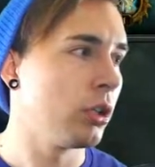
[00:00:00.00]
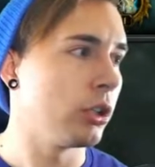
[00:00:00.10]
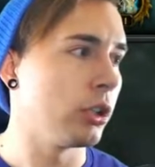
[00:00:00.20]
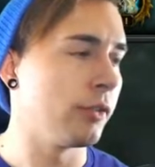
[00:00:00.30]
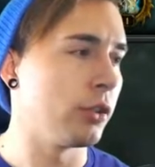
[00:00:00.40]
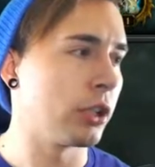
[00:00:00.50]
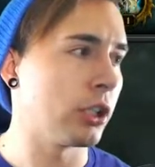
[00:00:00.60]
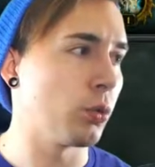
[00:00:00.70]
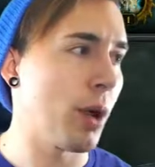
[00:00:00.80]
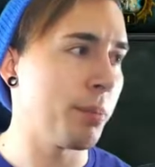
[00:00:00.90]
look at your
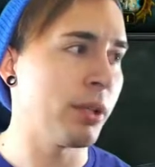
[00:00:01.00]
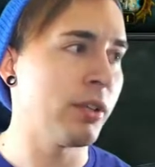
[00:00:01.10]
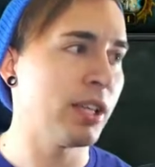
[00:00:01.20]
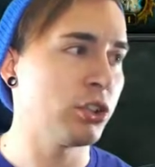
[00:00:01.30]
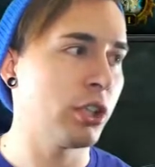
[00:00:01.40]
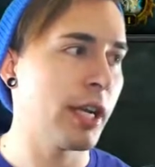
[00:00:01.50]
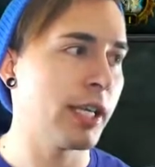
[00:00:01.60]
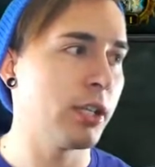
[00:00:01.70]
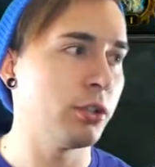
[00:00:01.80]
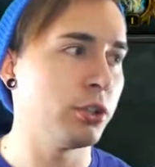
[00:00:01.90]
weapon, Death Strike
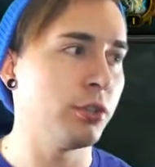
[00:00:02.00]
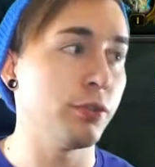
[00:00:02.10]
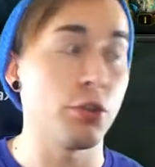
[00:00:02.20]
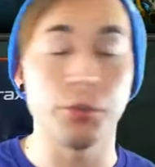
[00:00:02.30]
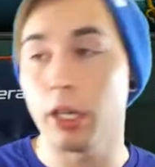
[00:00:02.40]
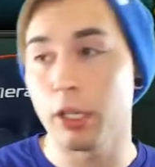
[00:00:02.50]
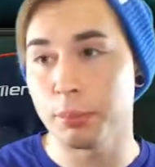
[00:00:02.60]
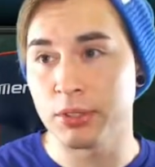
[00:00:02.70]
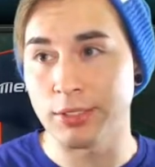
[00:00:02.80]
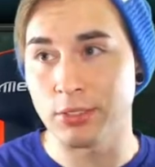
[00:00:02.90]
heals you for
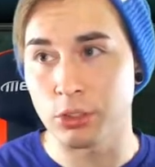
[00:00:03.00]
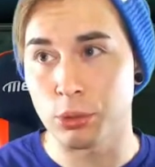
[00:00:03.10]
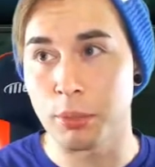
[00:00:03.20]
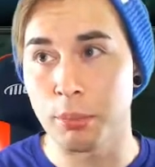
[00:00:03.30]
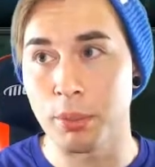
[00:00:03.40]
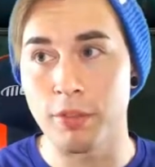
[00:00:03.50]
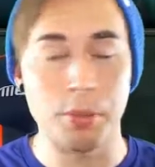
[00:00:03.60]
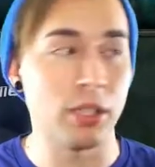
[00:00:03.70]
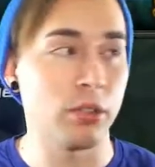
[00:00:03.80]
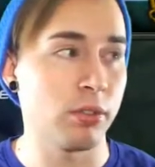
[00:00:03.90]
300% since we're going to be
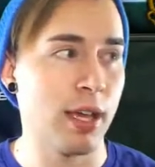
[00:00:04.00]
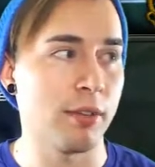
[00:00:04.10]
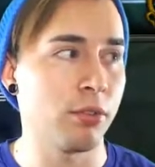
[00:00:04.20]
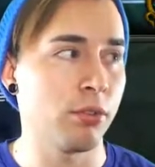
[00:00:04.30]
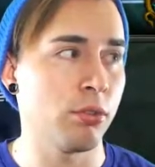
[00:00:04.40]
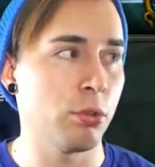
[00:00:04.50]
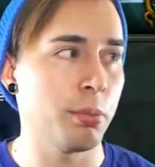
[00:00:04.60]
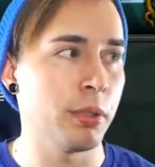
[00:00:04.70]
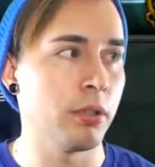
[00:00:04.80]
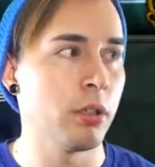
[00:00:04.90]
PvP, since I have
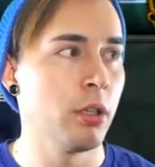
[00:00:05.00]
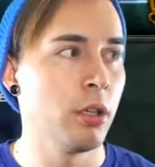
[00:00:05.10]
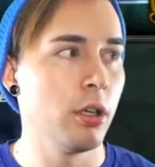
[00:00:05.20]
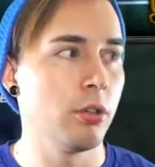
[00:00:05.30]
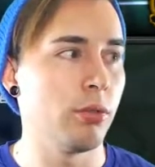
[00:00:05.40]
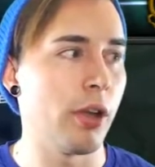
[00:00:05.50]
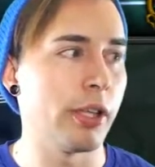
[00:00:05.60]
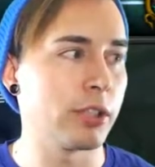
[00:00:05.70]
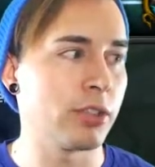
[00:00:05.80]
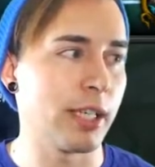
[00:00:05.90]
stupid
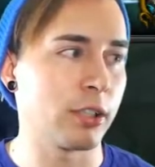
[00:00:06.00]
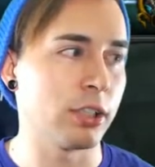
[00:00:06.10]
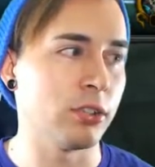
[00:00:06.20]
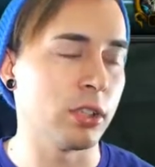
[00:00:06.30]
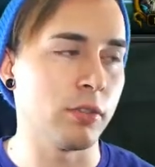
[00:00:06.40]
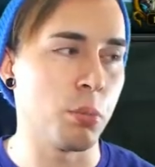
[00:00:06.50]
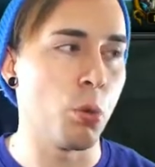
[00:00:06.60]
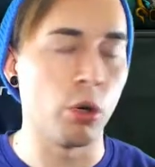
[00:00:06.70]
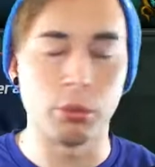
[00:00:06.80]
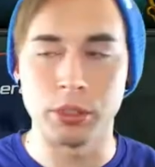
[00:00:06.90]
relics that increase it even
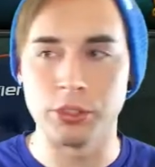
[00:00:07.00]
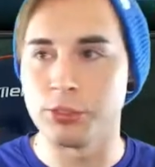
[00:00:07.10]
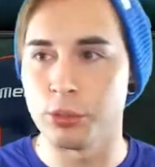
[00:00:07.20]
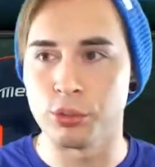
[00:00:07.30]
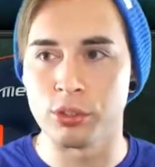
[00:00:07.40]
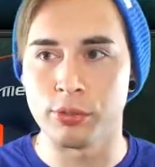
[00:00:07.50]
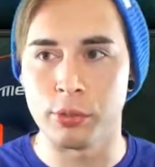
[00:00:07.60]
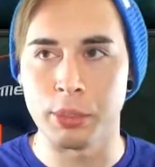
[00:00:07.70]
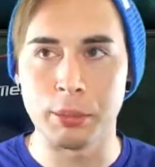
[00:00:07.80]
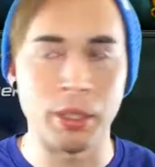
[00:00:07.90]
more, which is useless for
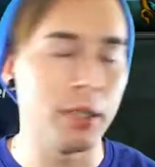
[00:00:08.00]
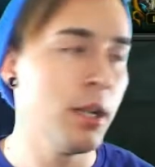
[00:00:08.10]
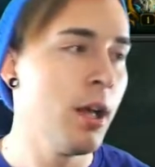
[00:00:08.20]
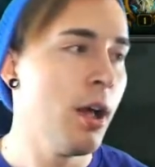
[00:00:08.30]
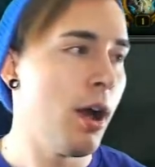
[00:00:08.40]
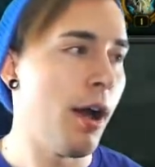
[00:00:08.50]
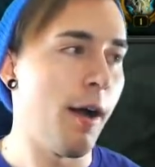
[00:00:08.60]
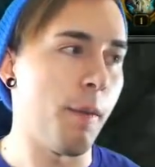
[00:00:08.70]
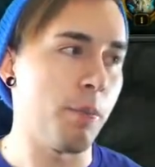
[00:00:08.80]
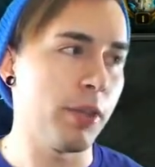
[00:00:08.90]
me, but
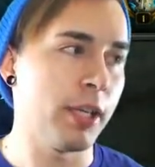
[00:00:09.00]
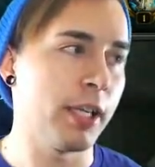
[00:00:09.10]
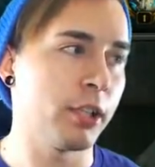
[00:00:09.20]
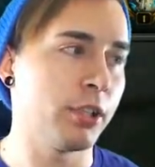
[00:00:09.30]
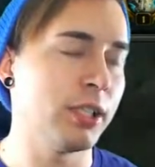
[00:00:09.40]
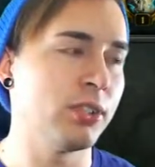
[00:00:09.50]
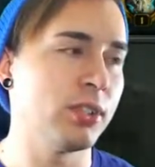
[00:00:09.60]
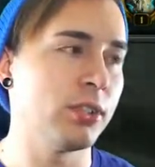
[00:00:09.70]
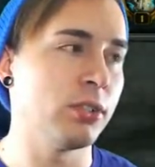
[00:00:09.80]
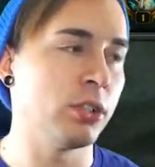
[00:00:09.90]
it
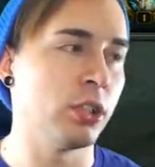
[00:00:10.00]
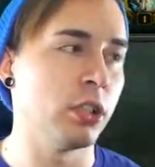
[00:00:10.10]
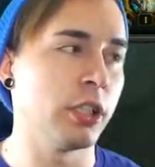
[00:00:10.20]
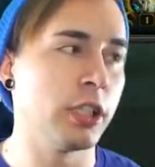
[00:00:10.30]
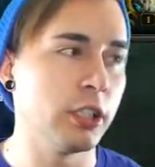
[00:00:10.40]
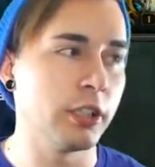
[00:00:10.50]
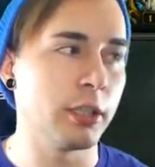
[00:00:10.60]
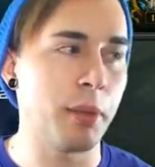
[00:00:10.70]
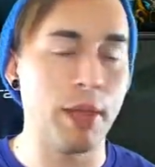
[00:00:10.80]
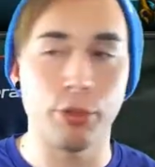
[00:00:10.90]
increases your healing
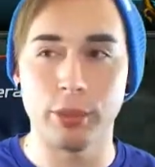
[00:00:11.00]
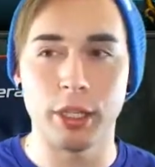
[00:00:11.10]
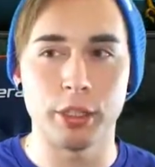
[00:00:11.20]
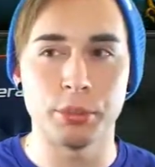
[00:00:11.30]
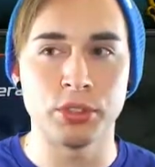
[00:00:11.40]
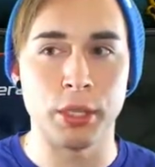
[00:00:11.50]
by 300% when